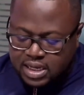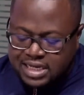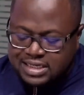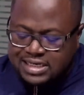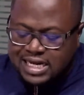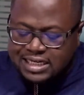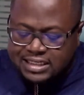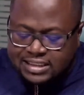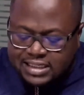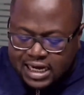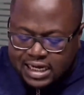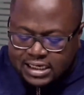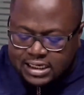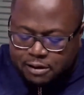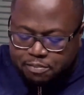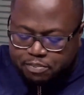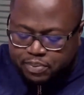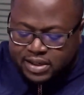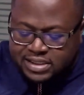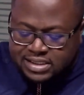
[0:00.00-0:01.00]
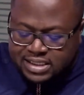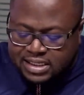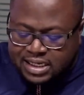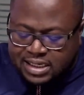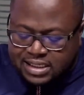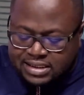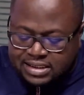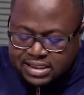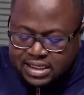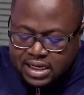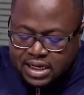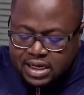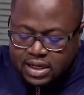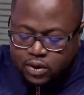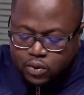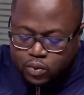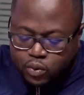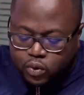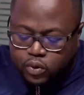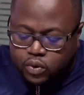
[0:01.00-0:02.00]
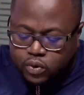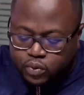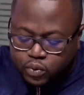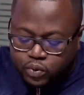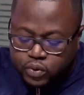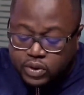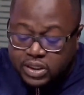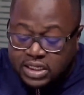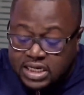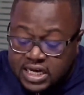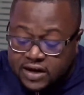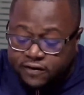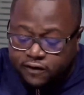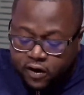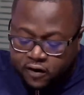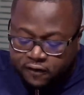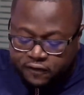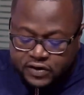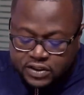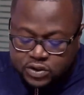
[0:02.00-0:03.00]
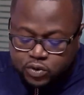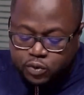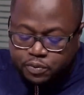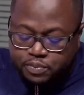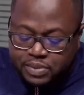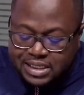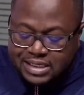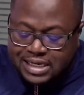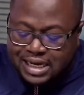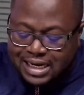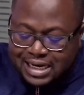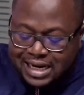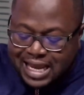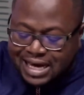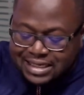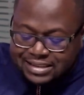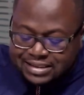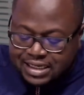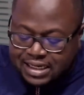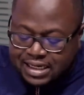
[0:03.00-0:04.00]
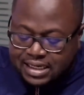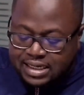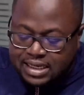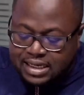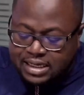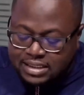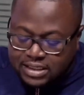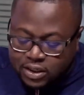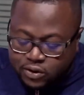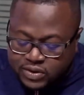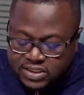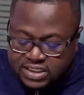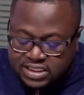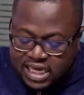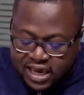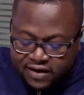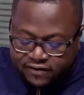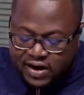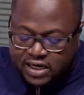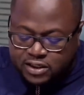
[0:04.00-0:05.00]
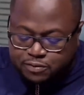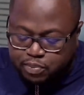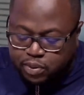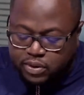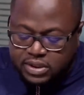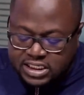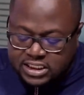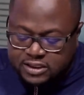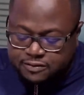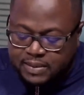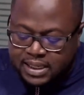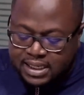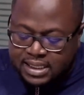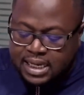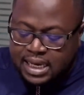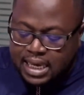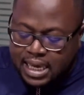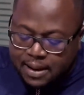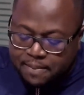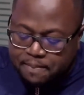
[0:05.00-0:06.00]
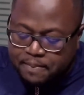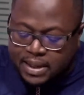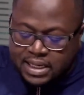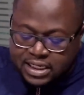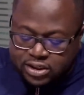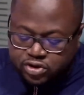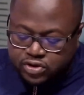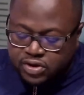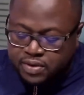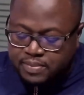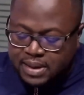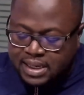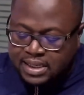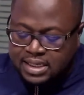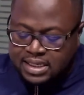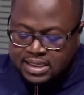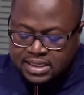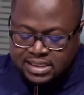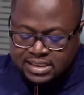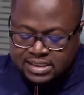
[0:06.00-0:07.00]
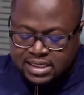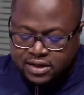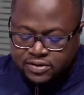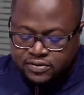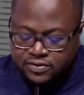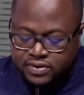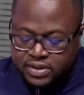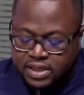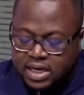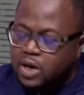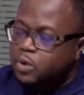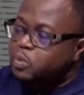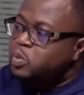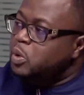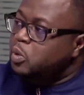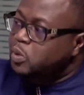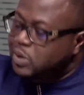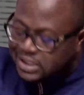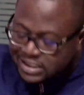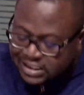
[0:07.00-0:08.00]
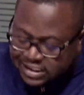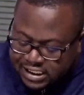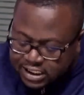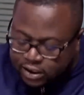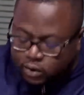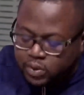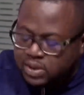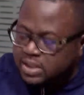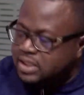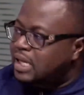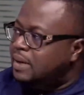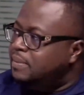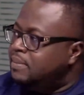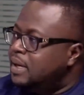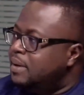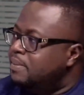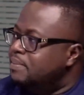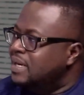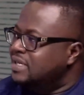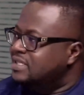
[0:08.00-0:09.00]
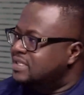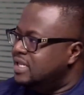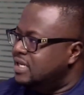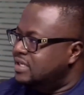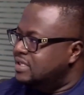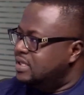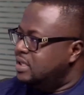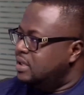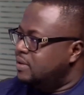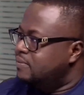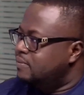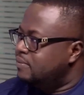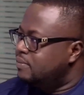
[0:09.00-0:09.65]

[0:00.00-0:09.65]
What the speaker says: The day the president will leave office will be the last day they will serve as policemen and military men in this country. We will deal with them mercilessly.